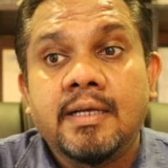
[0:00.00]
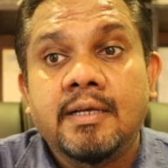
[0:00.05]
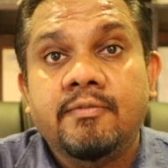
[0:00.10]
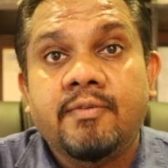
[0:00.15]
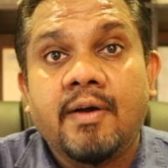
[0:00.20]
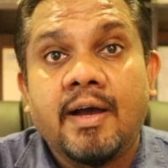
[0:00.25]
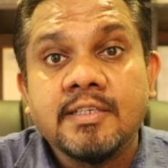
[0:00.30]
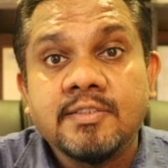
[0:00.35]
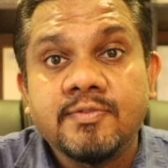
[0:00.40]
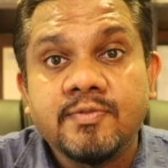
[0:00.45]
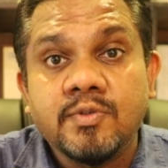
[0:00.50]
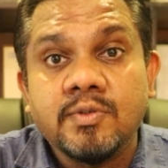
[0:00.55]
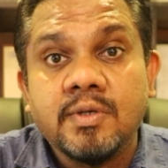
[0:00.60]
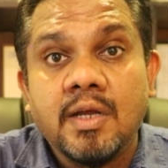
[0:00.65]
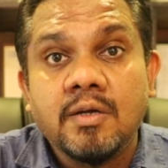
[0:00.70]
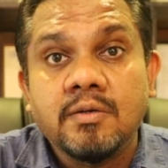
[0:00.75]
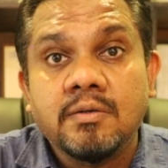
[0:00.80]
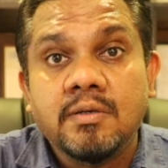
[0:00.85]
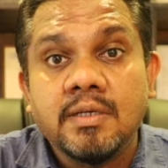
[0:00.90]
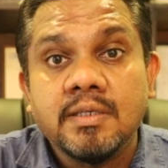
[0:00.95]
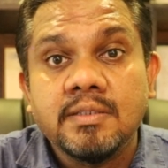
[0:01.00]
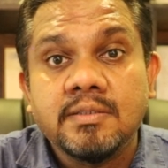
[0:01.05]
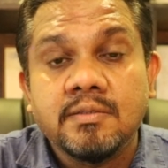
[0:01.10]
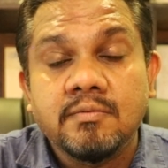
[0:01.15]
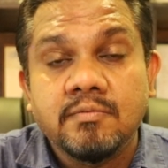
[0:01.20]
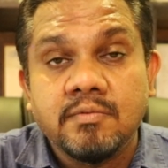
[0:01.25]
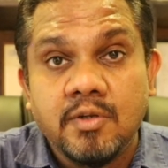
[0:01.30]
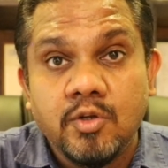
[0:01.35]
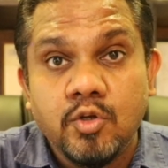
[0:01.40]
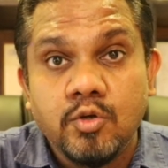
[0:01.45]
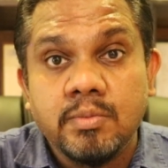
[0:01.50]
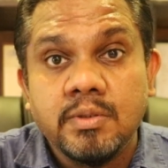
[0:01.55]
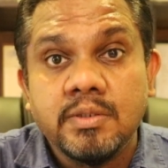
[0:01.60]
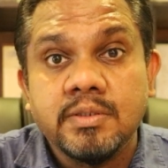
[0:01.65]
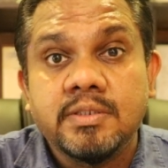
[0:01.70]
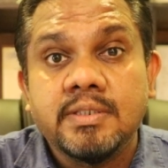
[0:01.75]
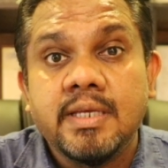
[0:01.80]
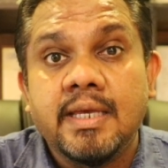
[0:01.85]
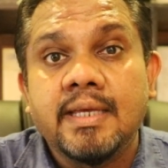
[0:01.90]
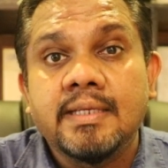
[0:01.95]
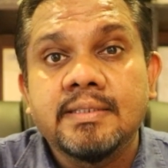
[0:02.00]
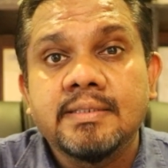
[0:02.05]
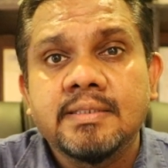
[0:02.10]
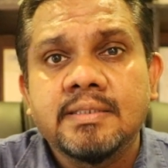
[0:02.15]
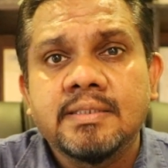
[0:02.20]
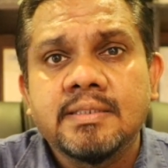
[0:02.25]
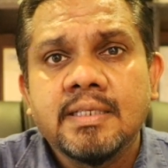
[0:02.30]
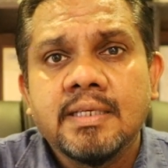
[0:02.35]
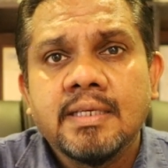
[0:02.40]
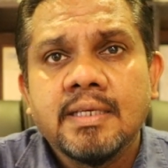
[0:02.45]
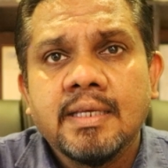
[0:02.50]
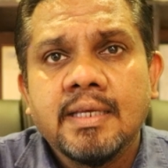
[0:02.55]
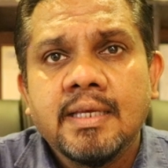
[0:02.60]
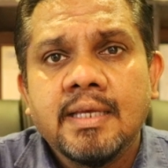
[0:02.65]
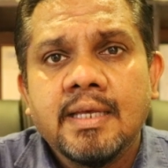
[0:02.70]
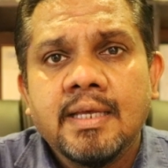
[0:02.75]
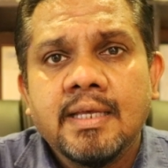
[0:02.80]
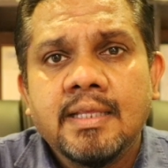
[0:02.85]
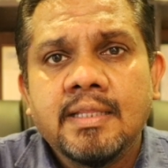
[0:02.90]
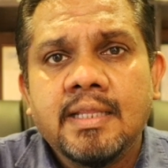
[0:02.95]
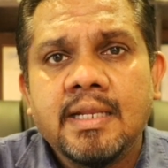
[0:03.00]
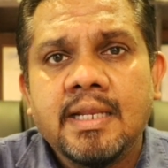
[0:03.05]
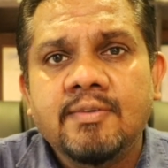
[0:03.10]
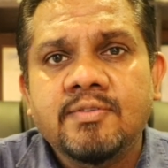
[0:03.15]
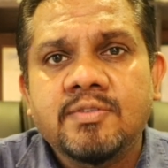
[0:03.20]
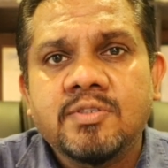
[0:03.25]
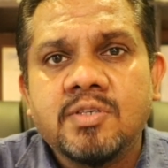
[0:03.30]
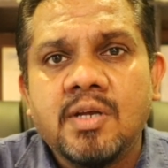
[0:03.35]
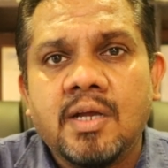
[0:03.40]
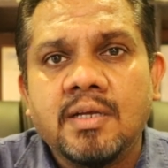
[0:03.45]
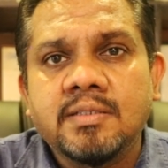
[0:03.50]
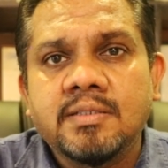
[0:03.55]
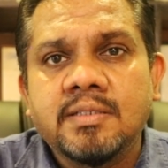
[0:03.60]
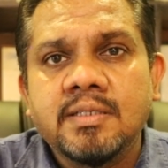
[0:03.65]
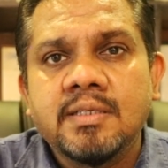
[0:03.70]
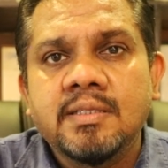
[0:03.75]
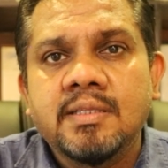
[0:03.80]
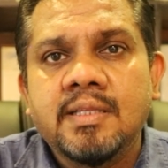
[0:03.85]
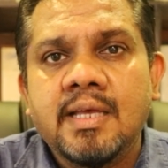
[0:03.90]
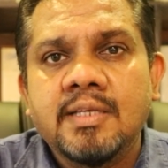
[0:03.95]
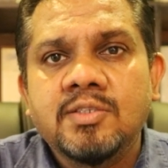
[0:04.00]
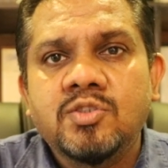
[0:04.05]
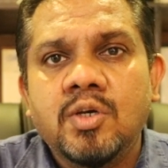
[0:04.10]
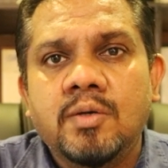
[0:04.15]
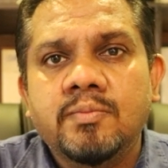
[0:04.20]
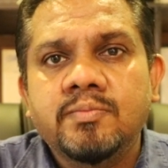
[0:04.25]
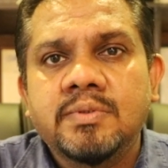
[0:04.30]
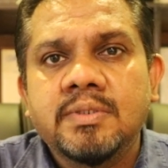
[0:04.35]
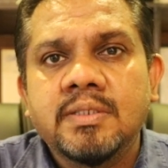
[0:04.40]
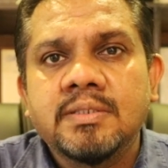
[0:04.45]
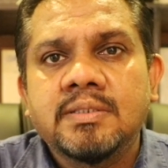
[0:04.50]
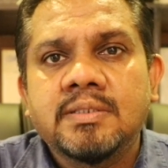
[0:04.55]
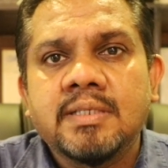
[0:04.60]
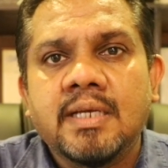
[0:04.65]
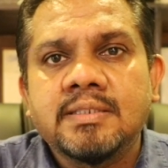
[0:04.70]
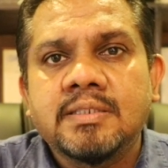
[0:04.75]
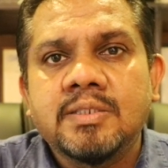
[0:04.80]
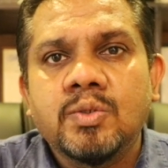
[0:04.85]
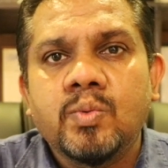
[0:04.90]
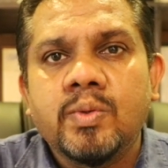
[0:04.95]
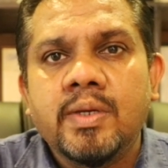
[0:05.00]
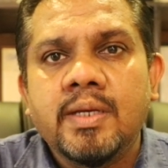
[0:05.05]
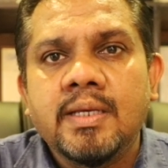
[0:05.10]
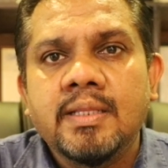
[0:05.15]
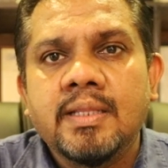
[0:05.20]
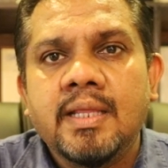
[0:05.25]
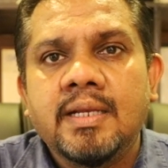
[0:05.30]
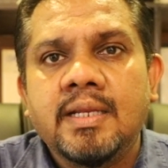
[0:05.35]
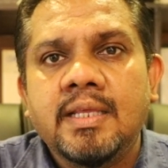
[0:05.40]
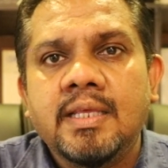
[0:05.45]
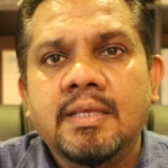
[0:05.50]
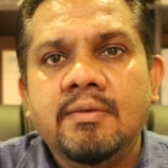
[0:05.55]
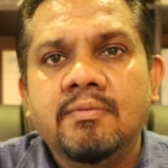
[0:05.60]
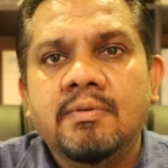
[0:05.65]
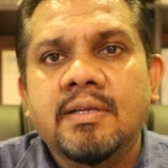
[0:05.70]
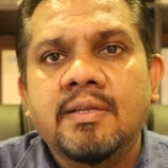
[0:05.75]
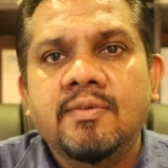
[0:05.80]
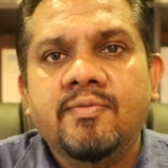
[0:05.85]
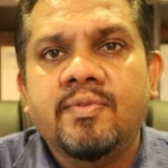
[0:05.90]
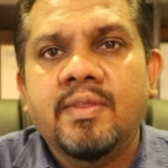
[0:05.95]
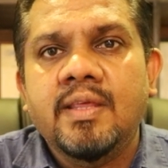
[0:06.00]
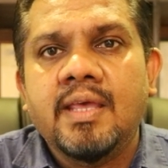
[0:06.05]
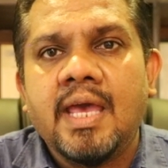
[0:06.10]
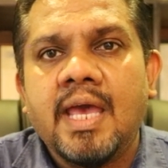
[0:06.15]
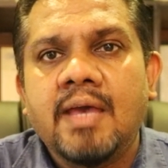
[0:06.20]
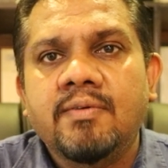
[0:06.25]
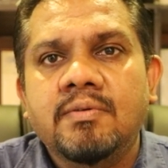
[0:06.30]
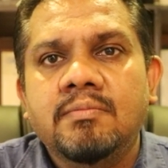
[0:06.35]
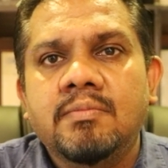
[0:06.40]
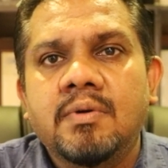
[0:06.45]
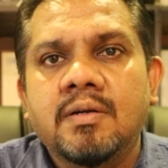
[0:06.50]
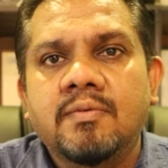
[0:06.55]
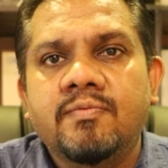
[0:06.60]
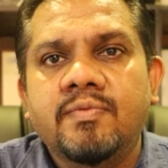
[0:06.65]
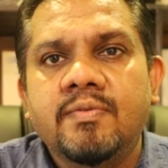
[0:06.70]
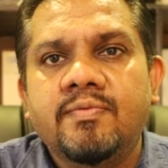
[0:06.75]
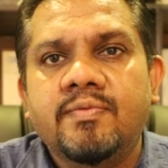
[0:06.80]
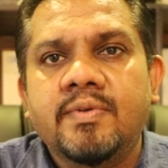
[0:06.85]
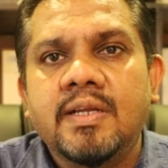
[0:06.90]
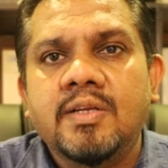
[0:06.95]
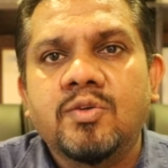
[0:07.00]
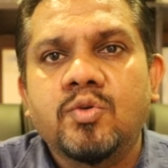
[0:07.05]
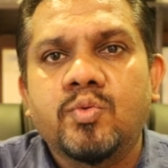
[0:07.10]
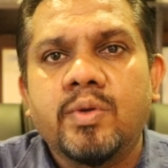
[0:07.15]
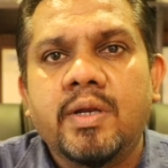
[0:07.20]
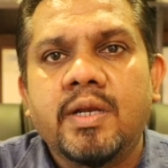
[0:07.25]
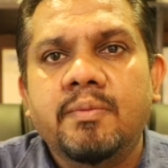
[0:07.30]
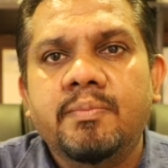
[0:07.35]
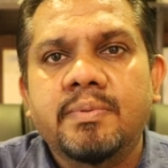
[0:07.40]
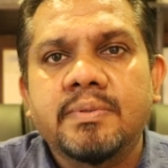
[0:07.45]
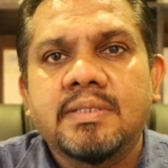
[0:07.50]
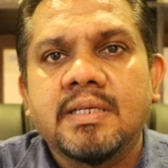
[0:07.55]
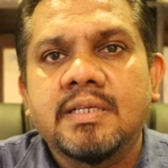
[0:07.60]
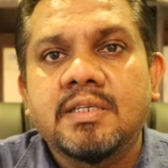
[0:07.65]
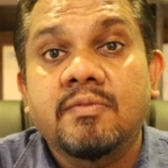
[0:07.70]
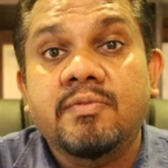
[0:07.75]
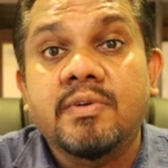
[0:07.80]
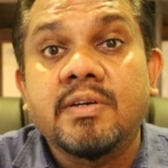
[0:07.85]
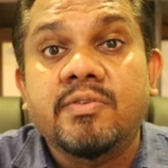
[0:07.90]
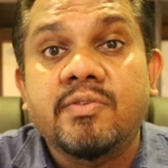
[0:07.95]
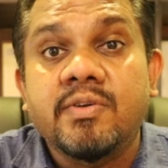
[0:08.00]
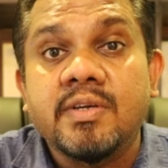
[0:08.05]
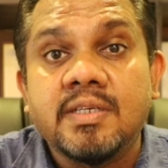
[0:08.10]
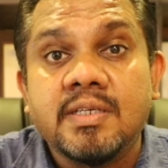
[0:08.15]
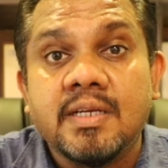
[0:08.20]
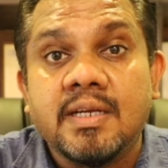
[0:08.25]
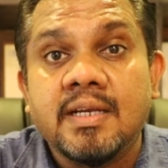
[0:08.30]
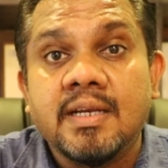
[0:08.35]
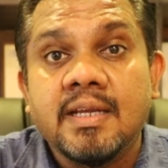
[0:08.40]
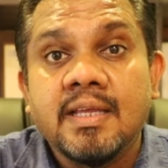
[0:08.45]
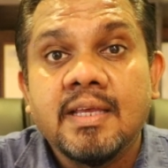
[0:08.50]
fast food outlets, global chains that have structured their jobs in such a way that even if they have about 15 to 20% of attrition,